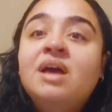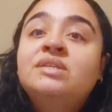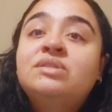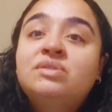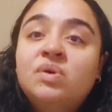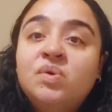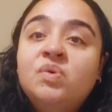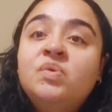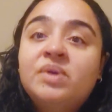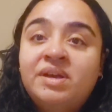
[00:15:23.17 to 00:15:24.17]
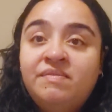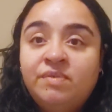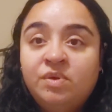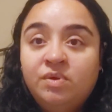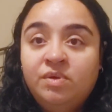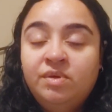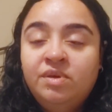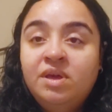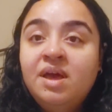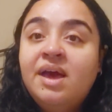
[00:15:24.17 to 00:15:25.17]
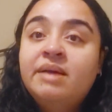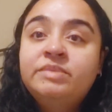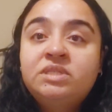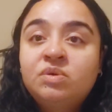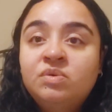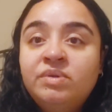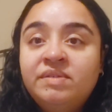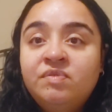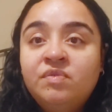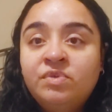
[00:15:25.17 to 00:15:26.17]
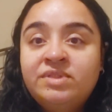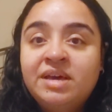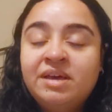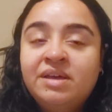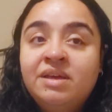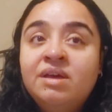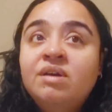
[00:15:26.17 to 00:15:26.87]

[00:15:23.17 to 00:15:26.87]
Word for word: So grateful. I'm so grateful for that.